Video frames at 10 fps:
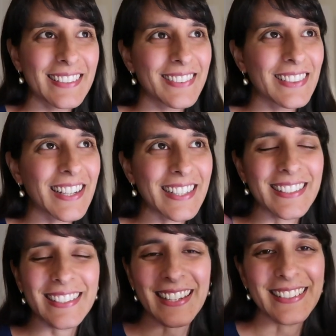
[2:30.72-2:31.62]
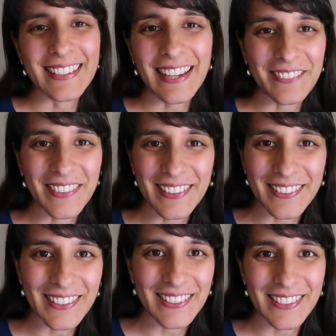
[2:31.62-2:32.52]
light entertainment
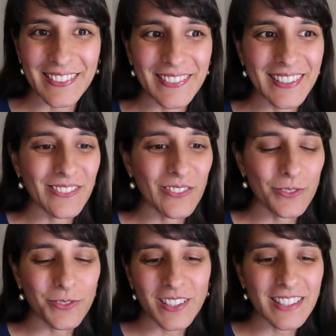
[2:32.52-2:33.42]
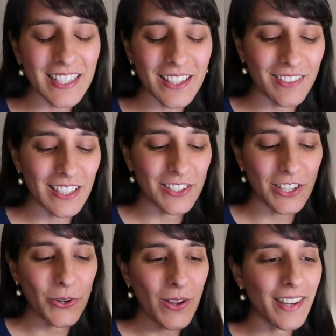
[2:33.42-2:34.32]
on YouTube, some fun T V
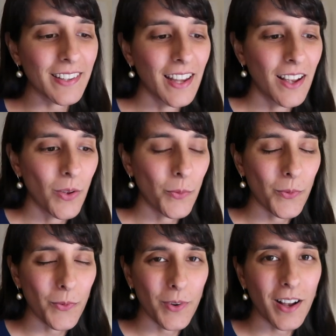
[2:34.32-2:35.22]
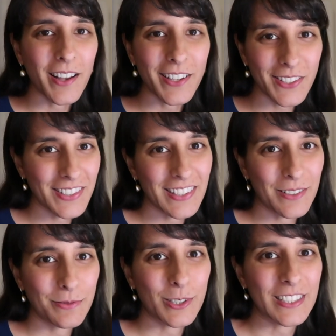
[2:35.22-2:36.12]
show, and I used to
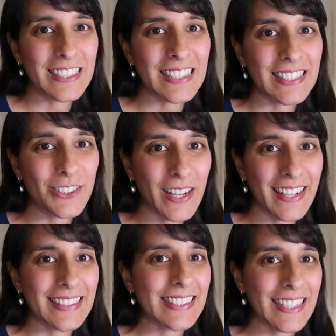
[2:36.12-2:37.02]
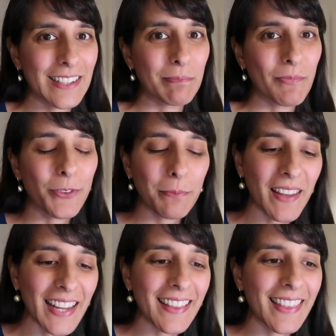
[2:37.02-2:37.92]
love watching Dragon's Den. For
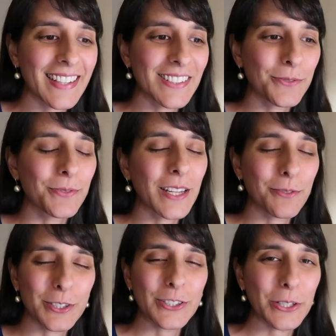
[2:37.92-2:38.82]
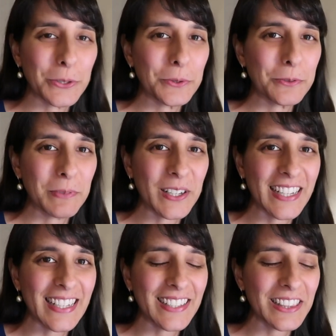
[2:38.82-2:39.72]
me, that is a favorite show of
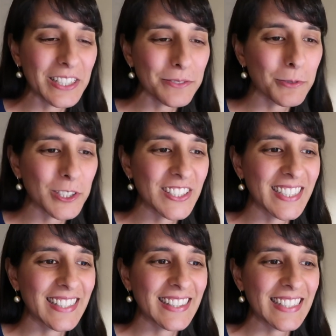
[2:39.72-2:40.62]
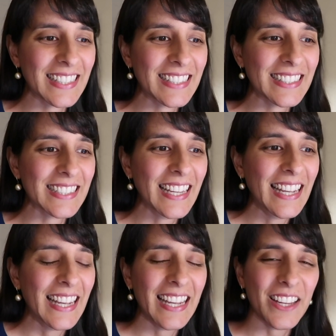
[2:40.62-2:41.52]
mine. I love watching these
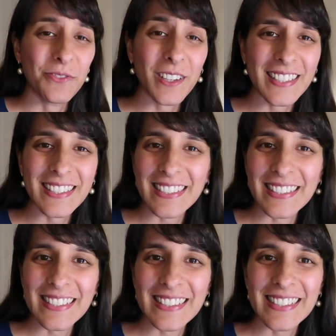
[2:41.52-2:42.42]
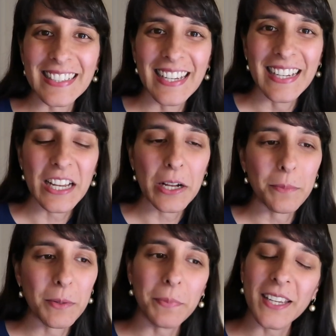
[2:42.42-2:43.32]
investors
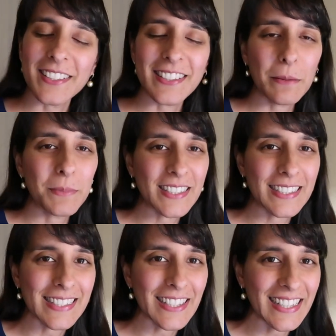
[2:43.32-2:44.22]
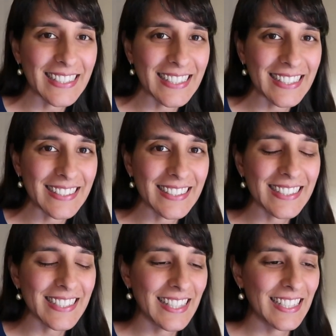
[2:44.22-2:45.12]
come and pitch their business
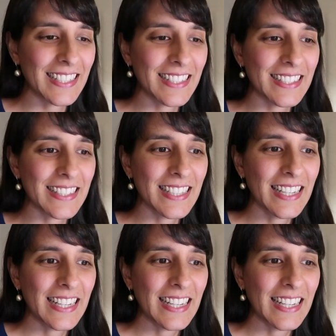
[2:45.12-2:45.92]
ideas to these